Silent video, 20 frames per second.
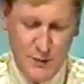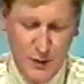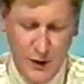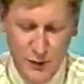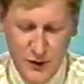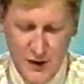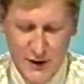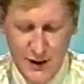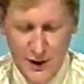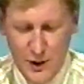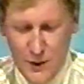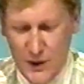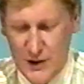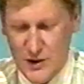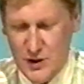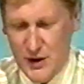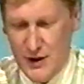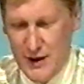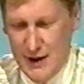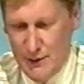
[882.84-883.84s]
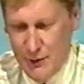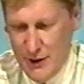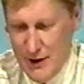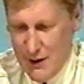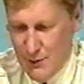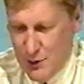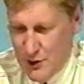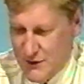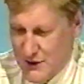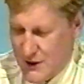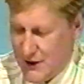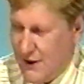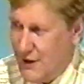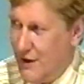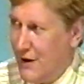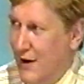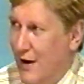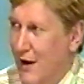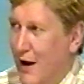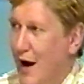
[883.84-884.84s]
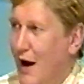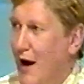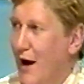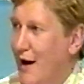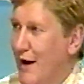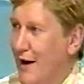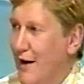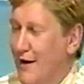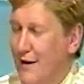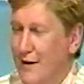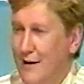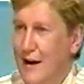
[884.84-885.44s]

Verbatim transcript: the spot with his own question now. We now move to the higher